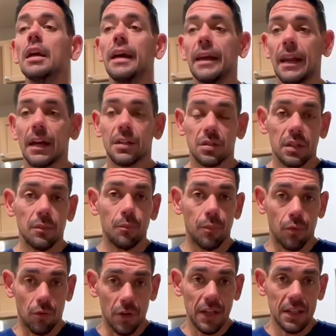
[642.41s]
it actually
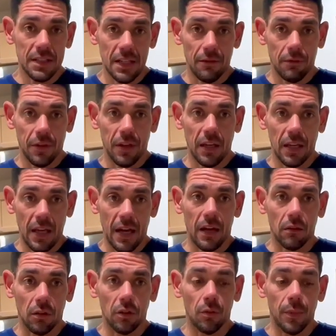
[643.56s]
brings everything out
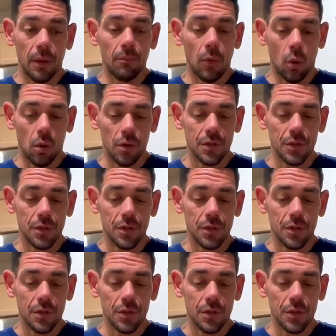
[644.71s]
a little bit more.